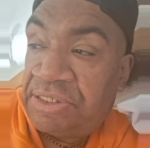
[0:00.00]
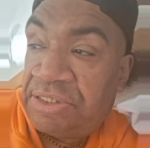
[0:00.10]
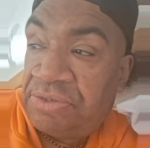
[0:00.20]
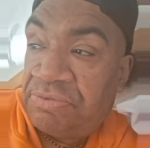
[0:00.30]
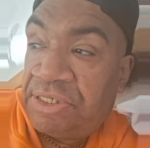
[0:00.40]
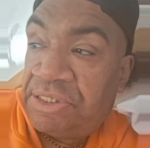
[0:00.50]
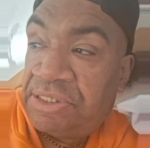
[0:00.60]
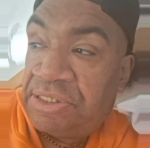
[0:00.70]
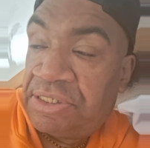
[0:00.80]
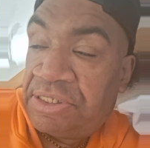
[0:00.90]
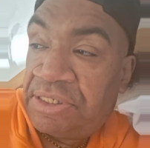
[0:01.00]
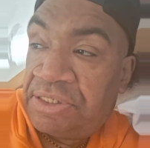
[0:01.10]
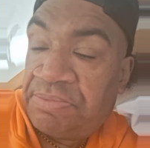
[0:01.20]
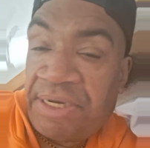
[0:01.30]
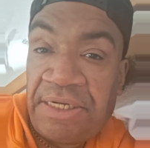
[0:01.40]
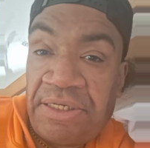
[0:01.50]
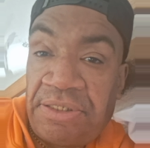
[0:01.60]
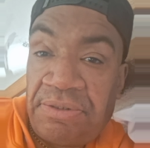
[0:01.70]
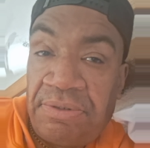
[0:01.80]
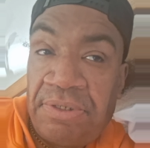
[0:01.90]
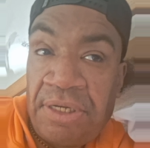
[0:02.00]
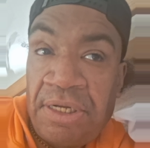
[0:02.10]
situations of such magnitude,